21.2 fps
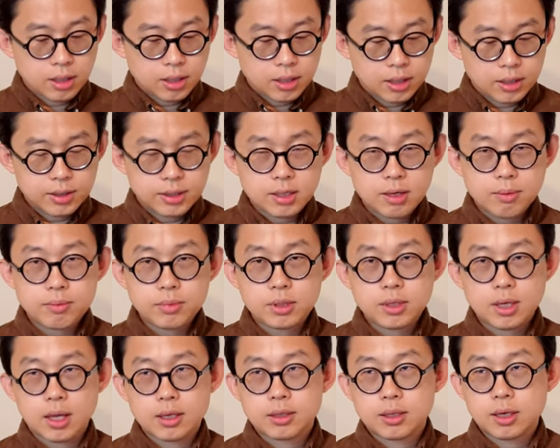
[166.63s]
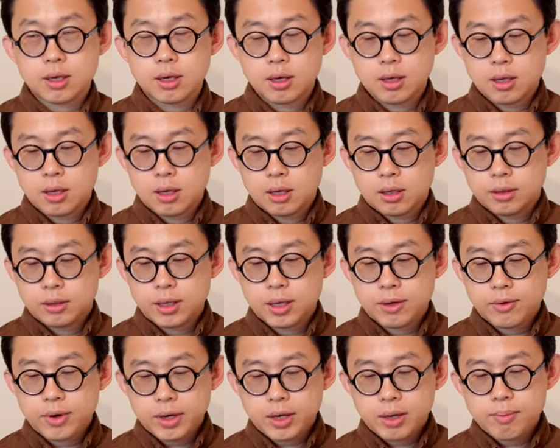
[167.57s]
It seems that they
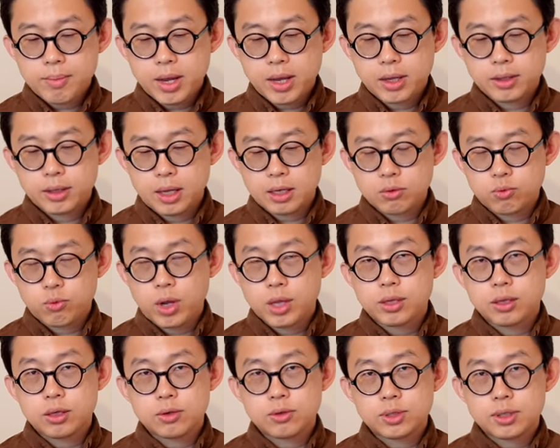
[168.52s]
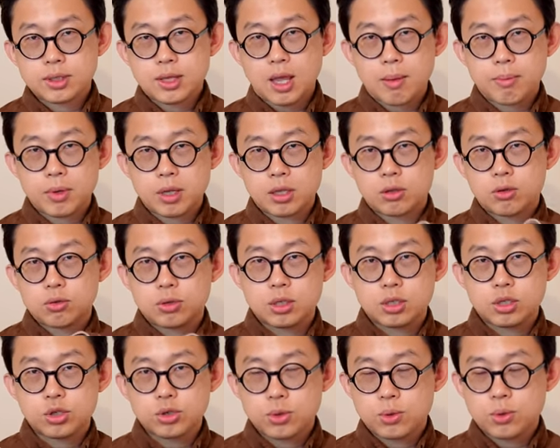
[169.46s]
recommend that when you step into
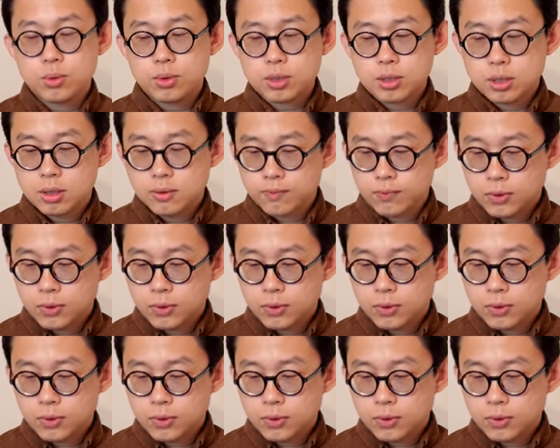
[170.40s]
the shoes,